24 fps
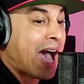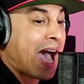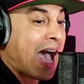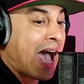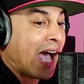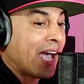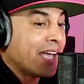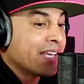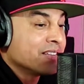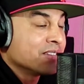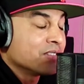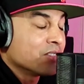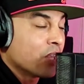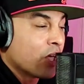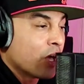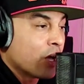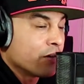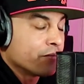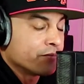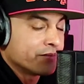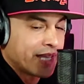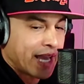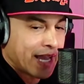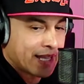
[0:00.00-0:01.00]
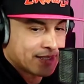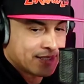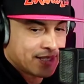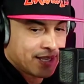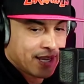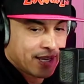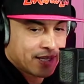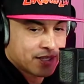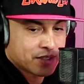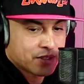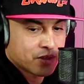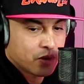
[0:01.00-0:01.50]
I love that
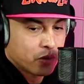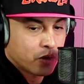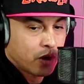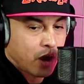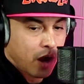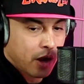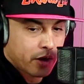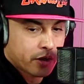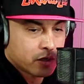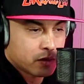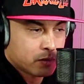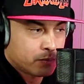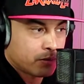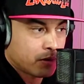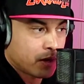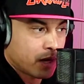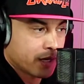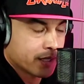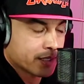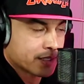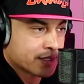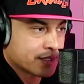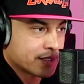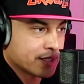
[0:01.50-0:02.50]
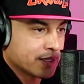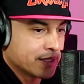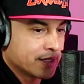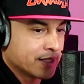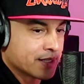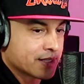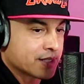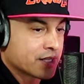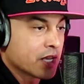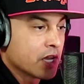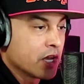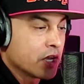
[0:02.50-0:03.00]
TechZone Audio Products did
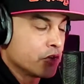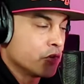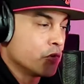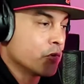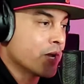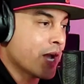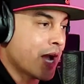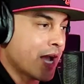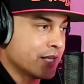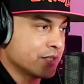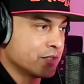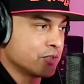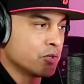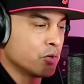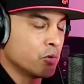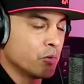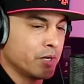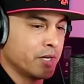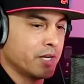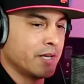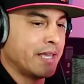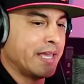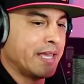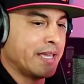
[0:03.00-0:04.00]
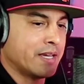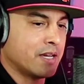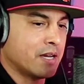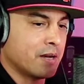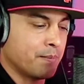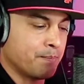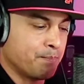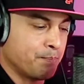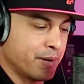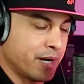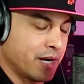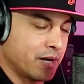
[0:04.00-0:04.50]
this. You guys doing a
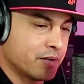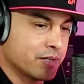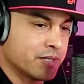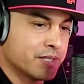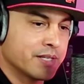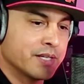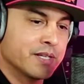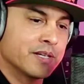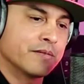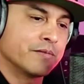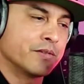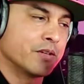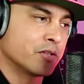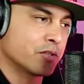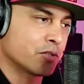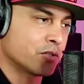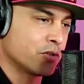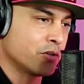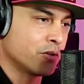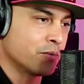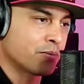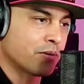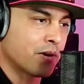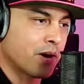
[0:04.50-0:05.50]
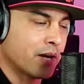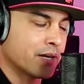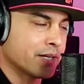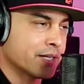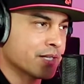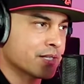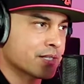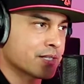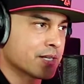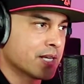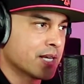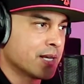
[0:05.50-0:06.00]
comparison of your two
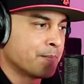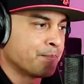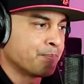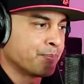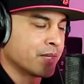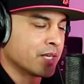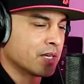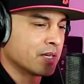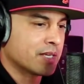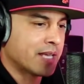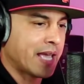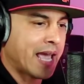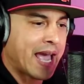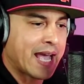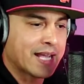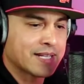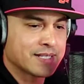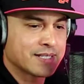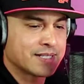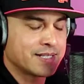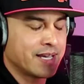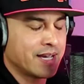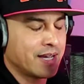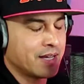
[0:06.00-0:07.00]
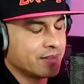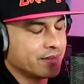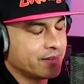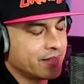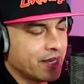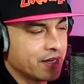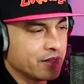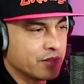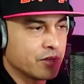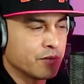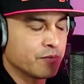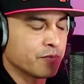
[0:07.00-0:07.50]
products, hands down,
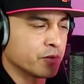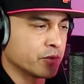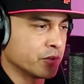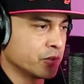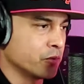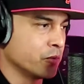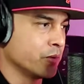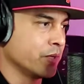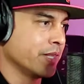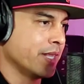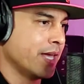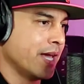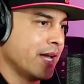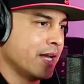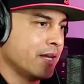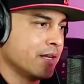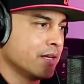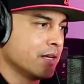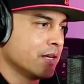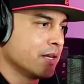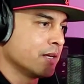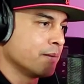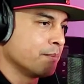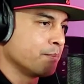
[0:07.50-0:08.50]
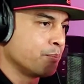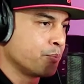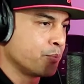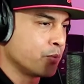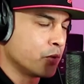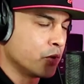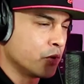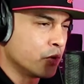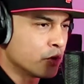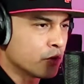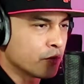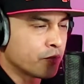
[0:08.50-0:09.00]
thank you for doing that.
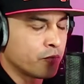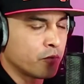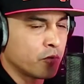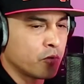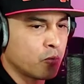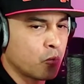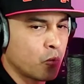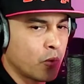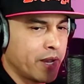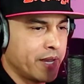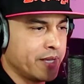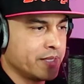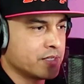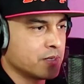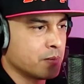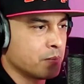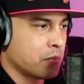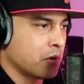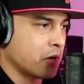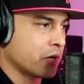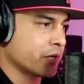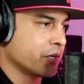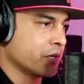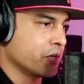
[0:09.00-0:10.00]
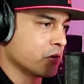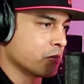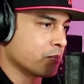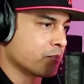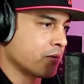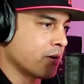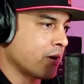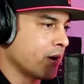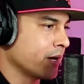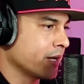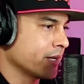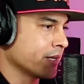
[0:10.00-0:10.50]
Beautiful way to market your
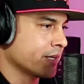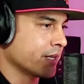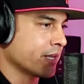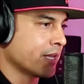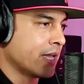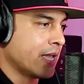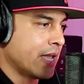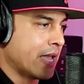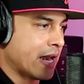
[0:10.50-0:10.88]
product.